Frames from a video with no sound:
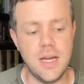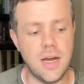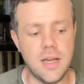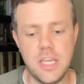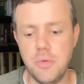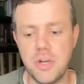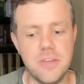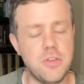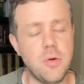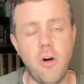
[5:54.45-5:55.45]
He will
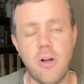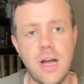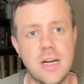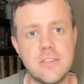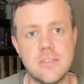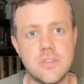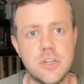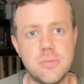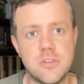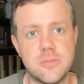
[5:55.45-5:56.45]
give you all kinds of
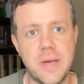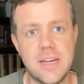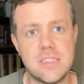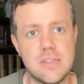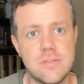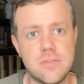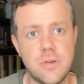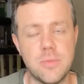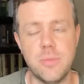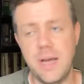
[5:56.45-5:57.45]
good perspectives
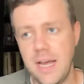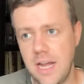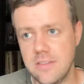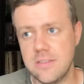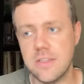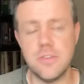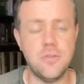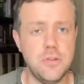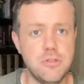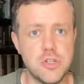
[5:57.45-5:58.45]
from the past and the
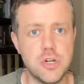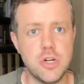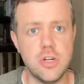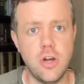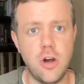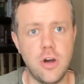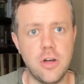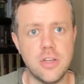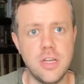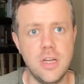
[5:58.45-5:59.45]
future
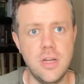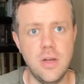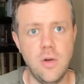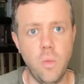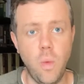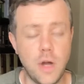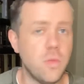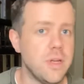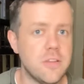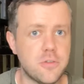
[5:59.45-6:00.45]
on what
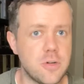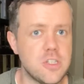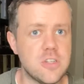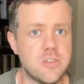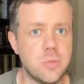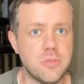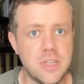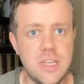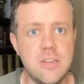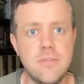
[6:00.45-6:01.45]
we as Christians
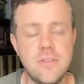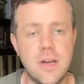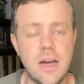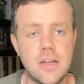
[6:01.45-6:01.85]
believe.